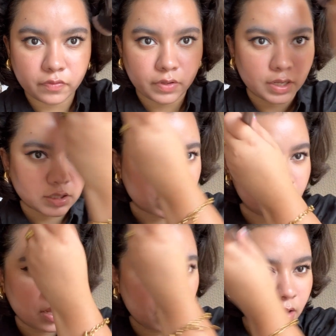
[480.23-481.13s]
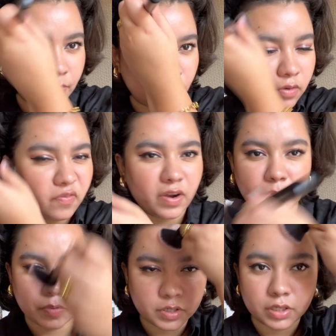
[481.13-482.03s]
face. I'm not very
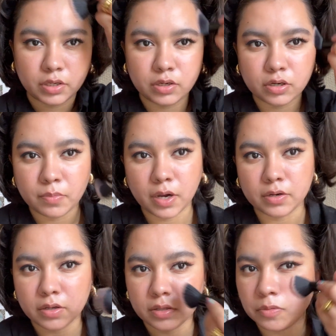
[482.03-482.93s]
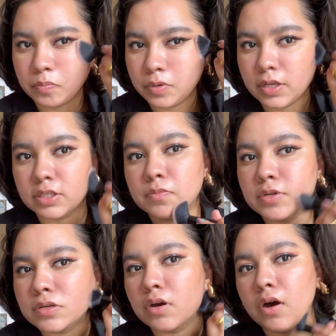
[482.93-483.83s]
particular about the
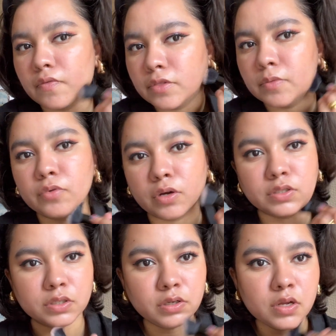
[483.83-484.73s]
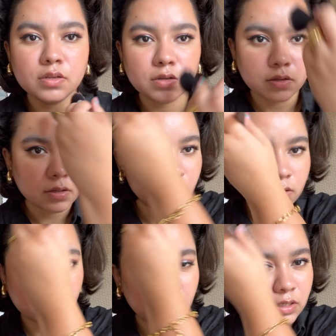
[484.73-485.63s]
placement of the bronzer,
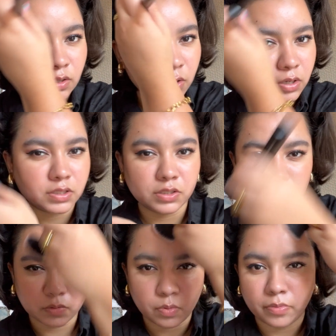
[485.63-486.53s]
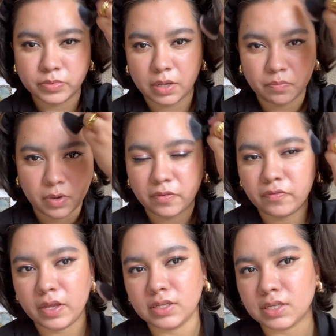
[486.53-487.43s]
as long as it just warms up my
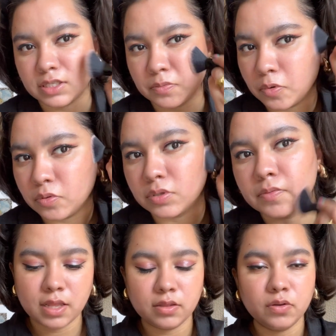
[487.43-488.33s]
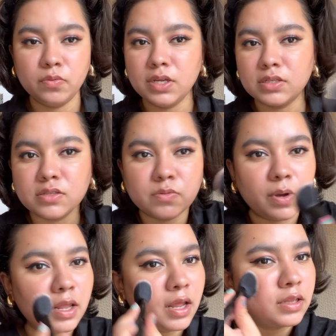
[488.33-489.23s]
face, I suppose. Reasons why
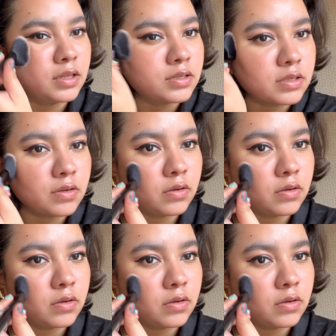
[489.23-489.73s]
I like this: